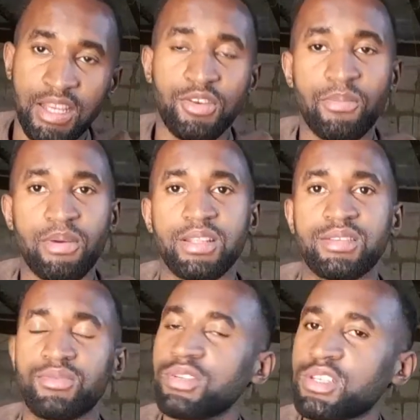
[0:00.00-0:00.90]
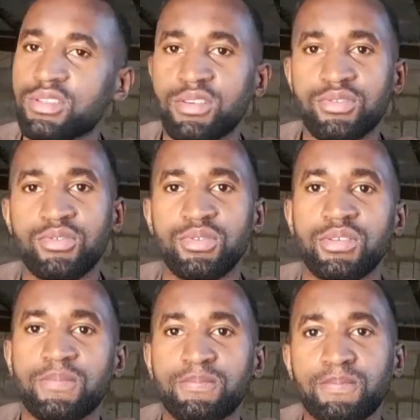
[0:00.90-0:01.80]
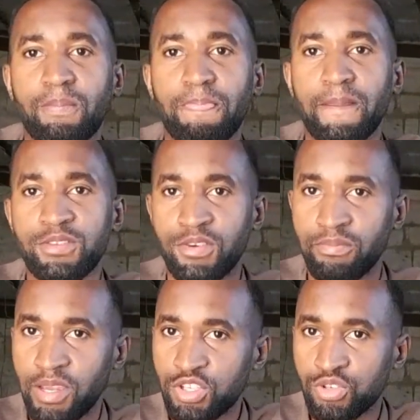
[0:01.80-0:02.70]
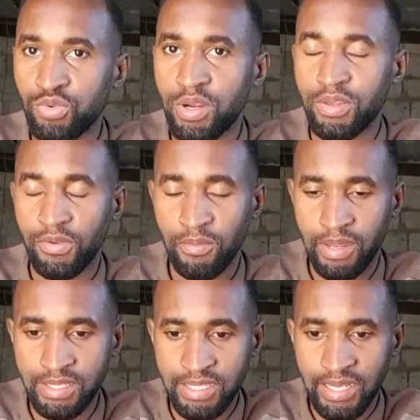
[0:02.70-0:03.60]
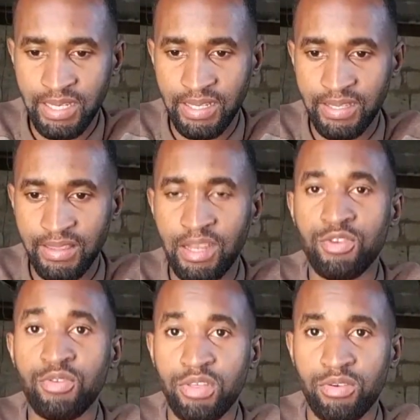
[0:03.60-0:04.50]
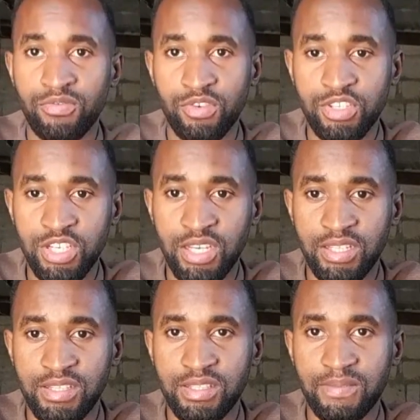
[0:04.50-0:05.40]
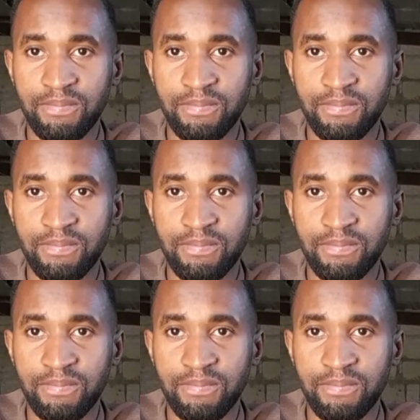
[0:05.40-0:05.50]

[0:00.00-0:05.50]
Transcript: your beds, which is not good. So make sure you maintain the growth of your chickens.